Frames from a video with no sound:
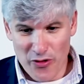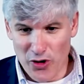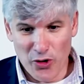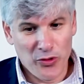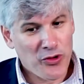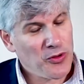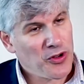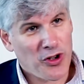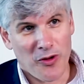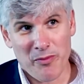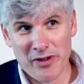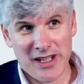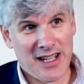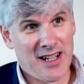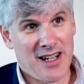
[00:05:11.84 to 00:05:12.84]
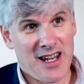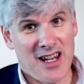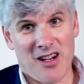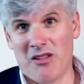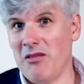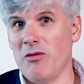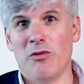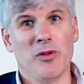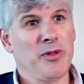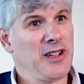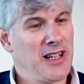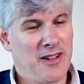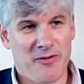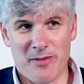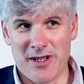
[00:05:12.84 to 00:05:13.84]
Those who don't plan now will be
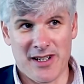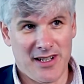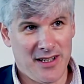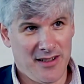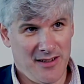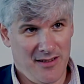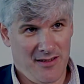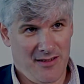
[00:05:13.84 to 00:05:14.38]
left behind.